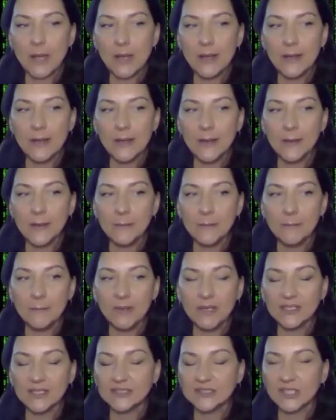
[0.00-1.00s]

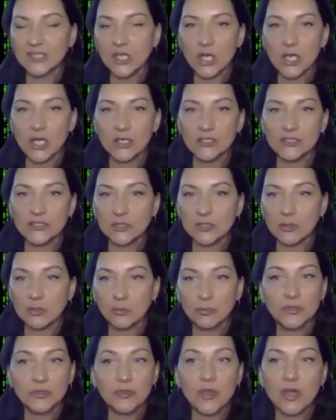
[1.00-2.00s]
but it's not
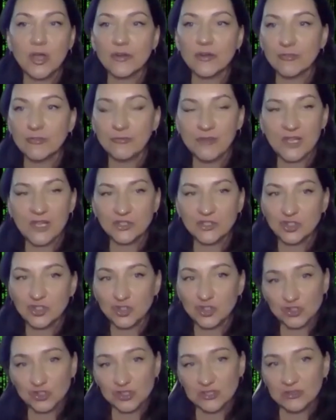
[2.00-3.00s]
all. We're not
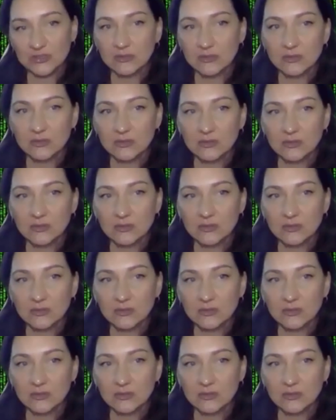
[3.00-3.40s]
reflectors.